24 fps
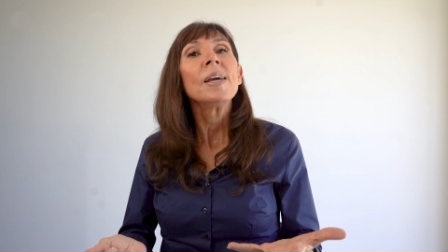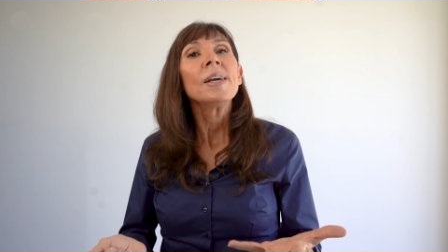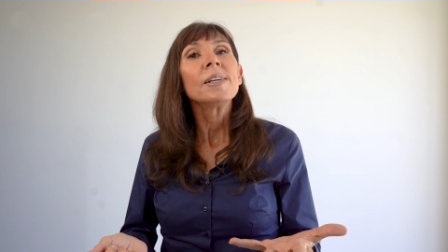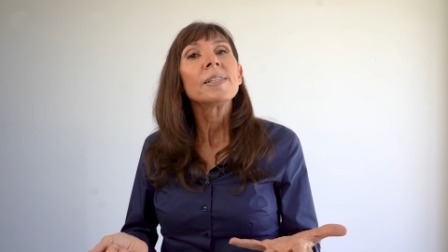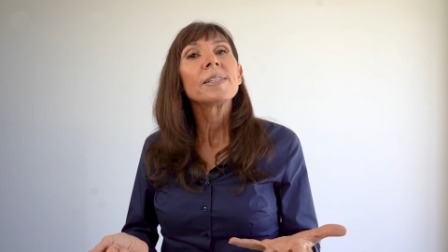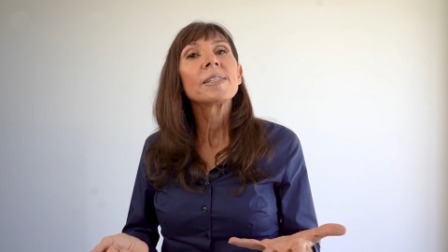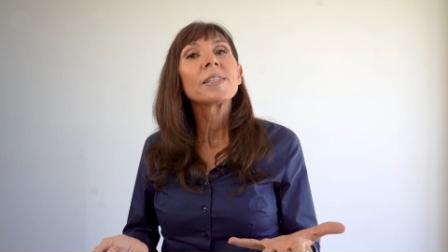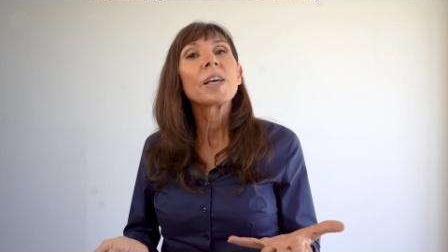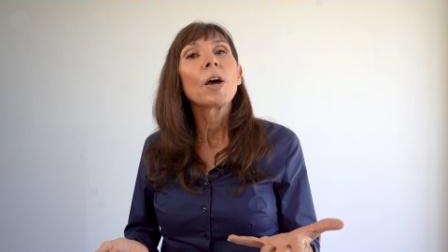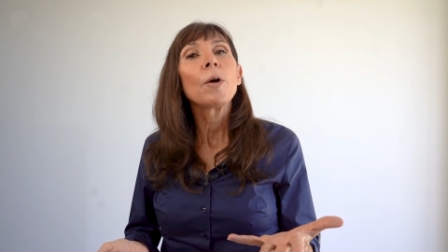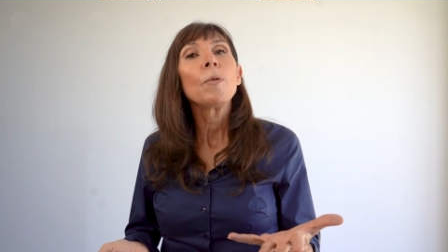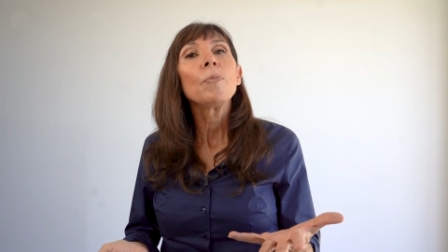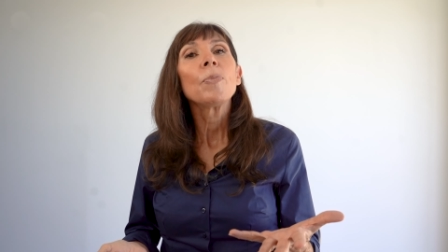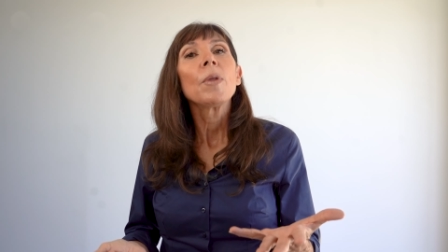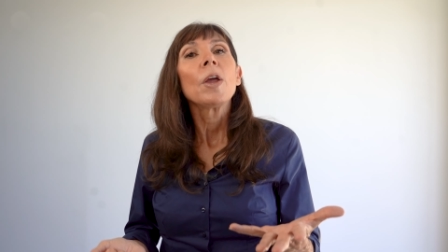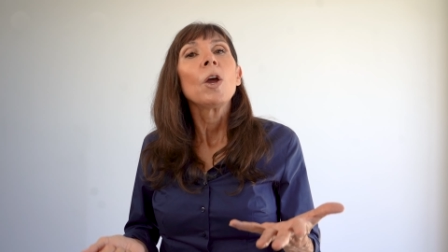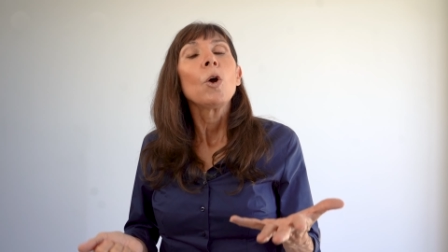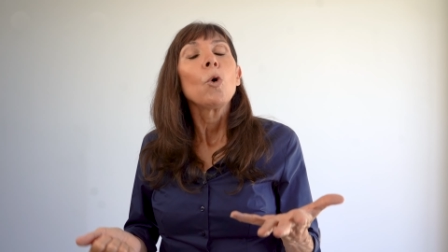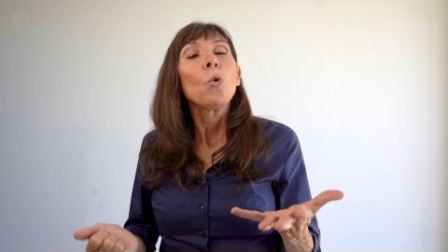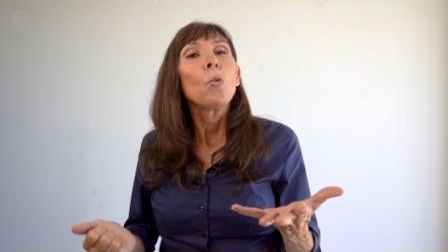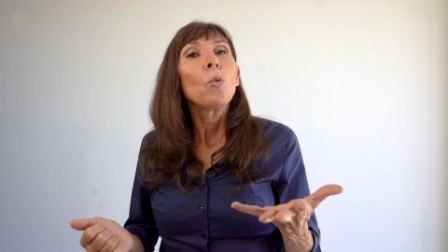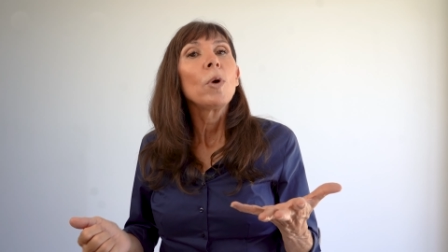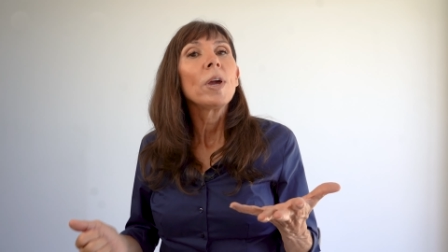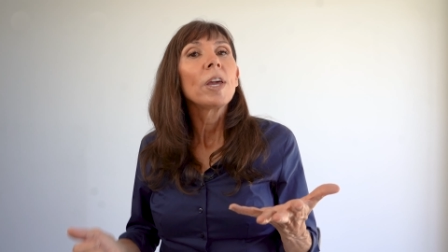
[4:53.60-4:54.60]
So
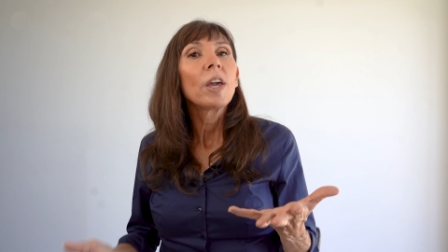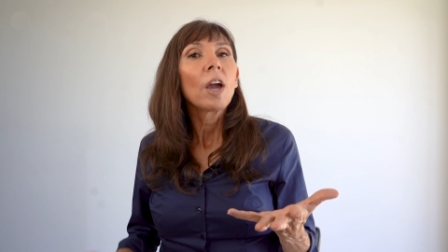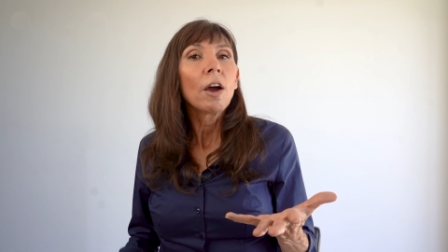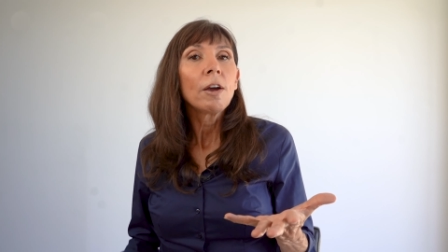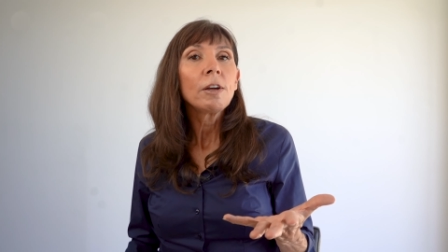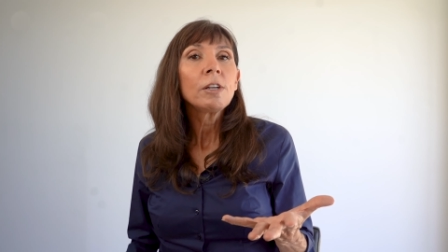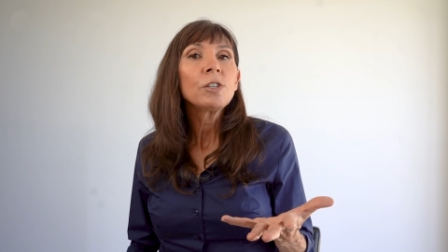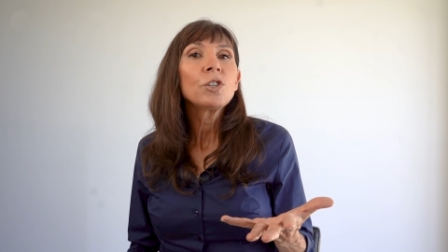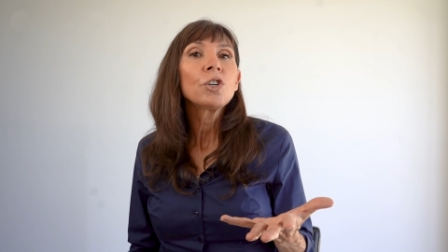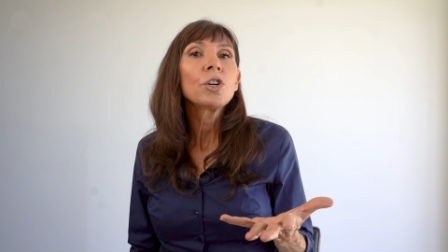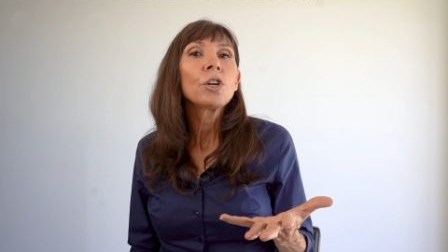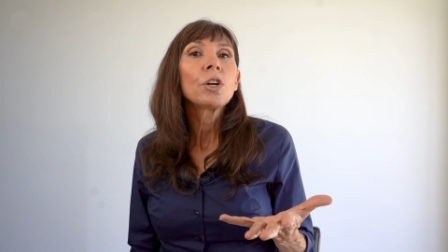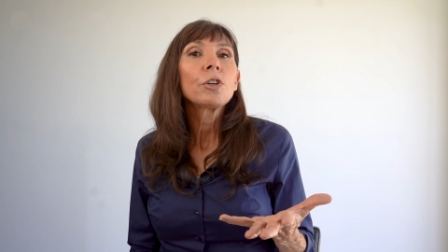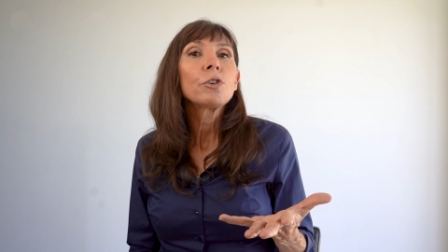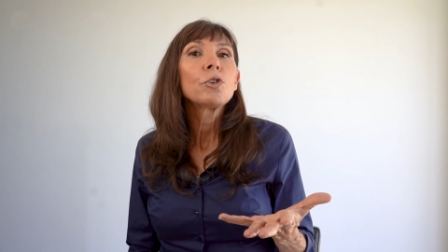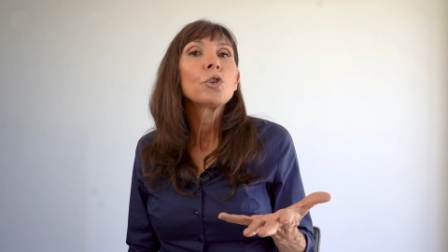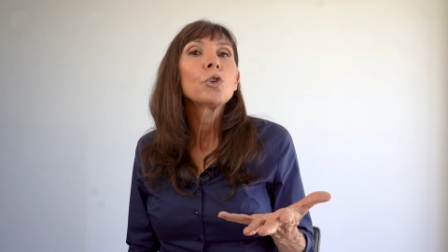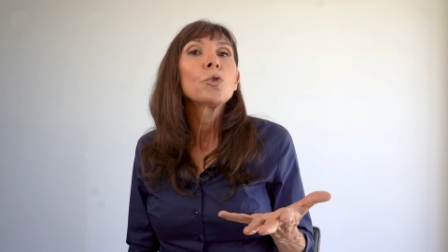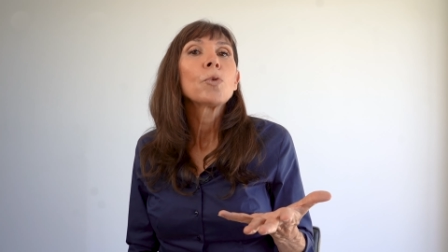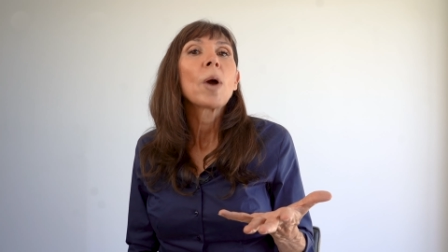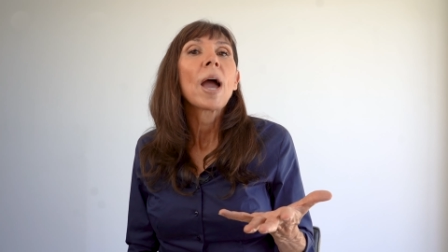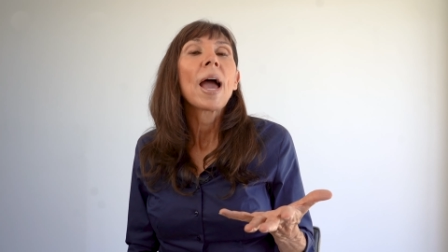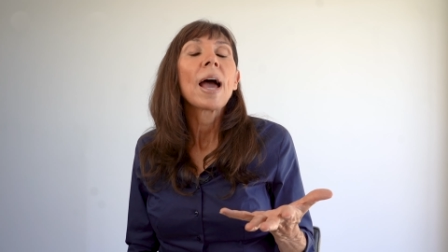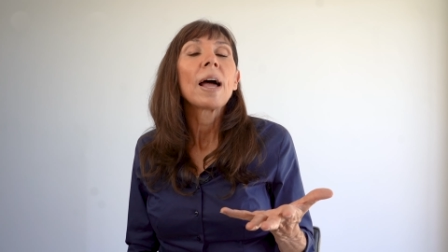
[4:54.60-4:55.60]
we're going to
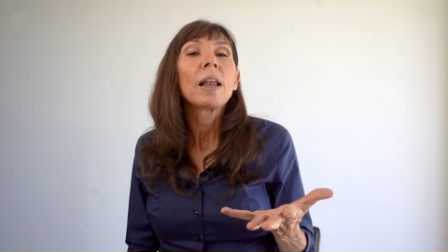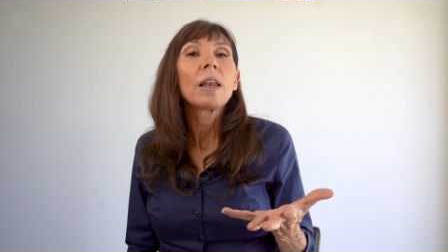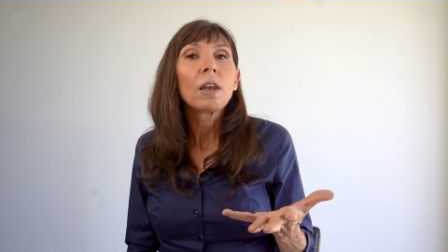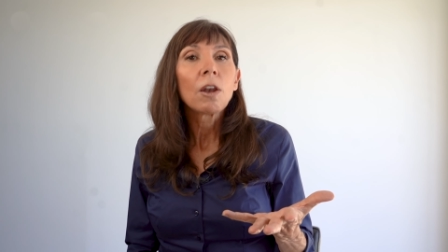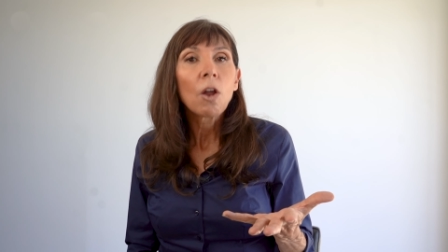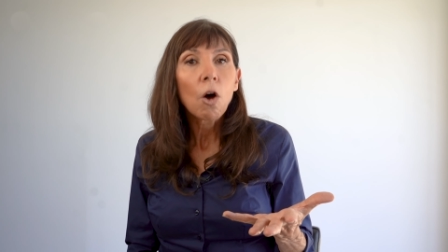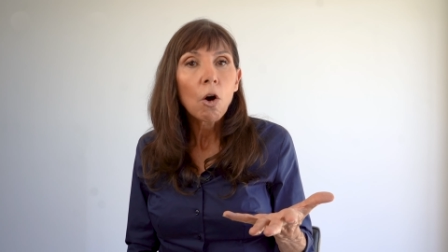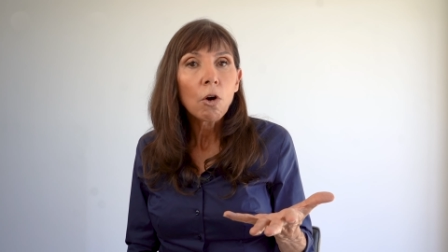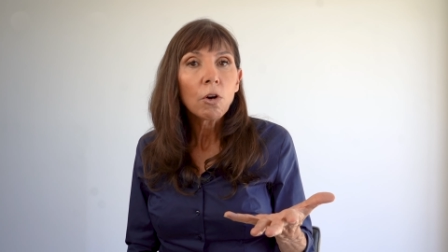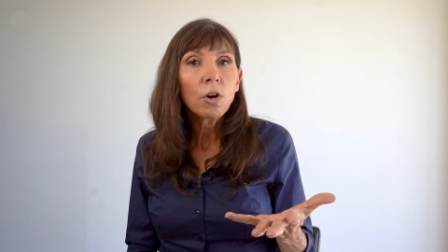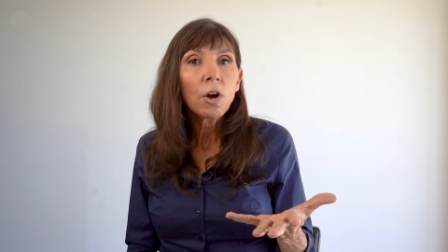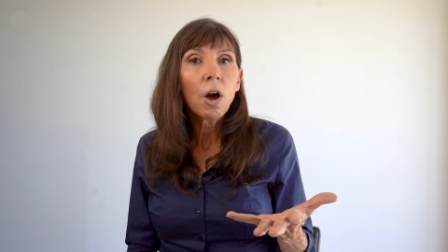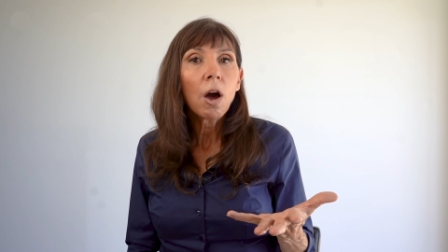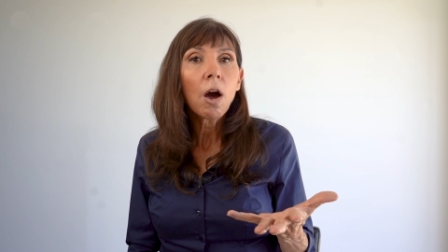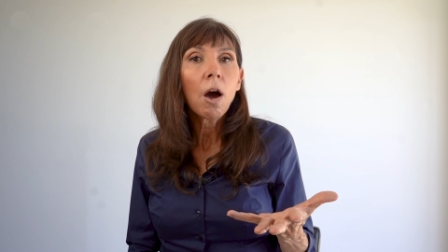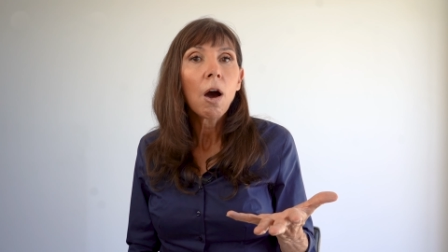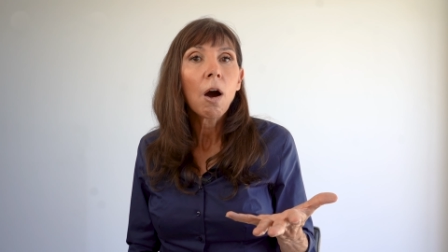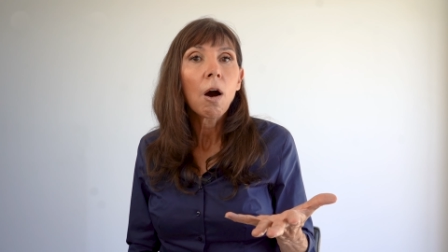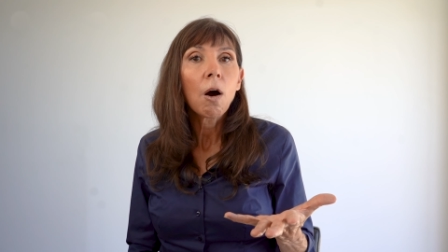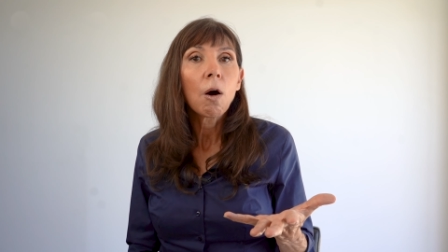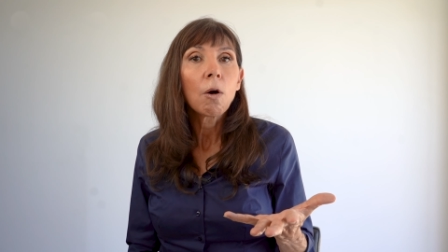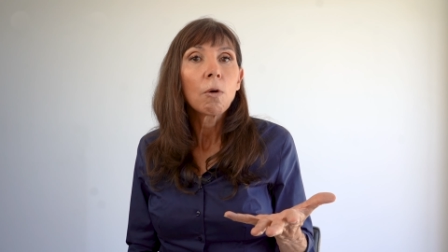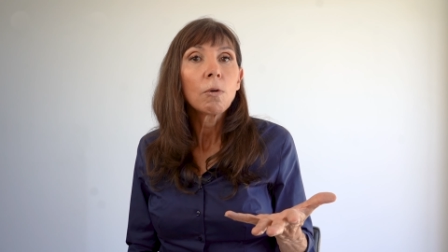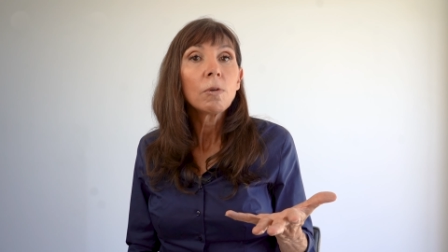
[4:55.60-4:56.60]
do our longer
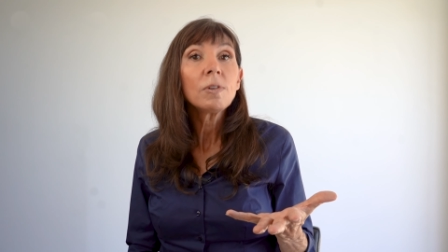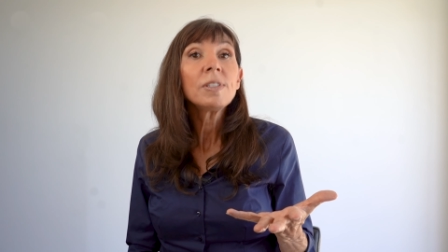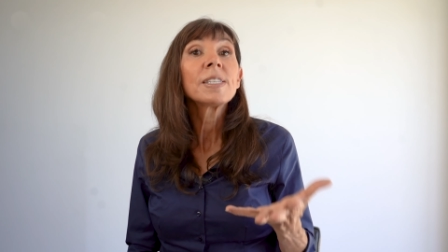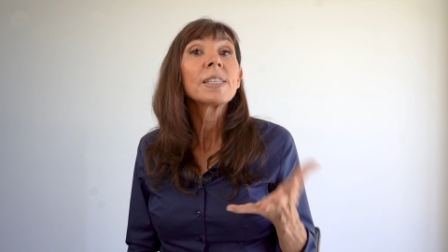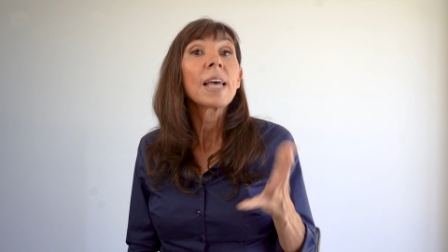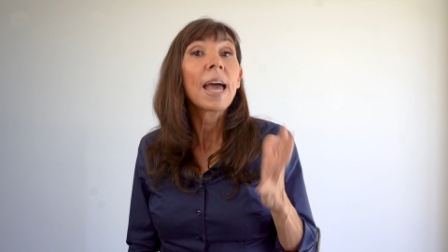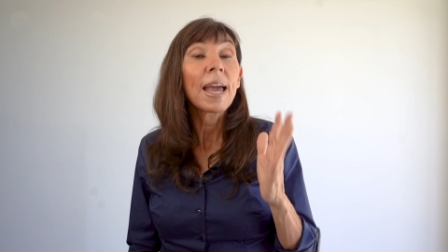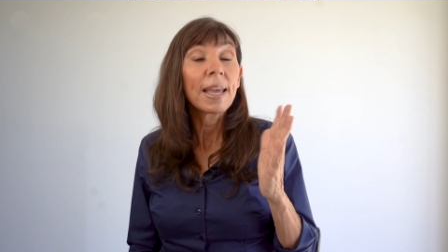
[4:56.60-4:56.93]
holds.